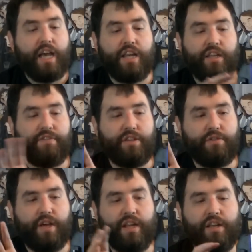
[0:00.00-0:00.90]
and you'll have to
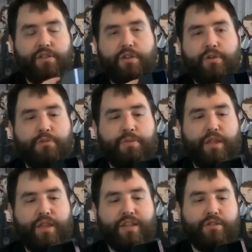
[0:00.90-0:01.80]
do any other
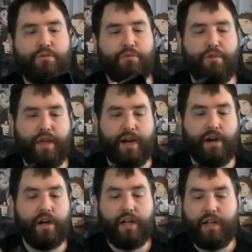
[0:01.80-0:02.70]
USB things through
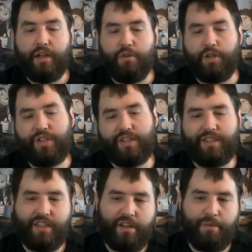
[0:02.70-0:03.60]
there which
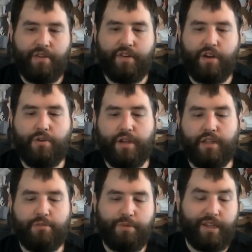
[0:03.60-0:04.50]
is a little bit of an
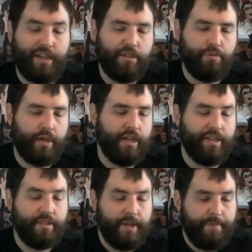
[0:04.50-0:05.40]
annoyance, but it is what it
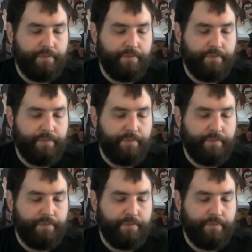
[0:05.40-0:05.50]
is.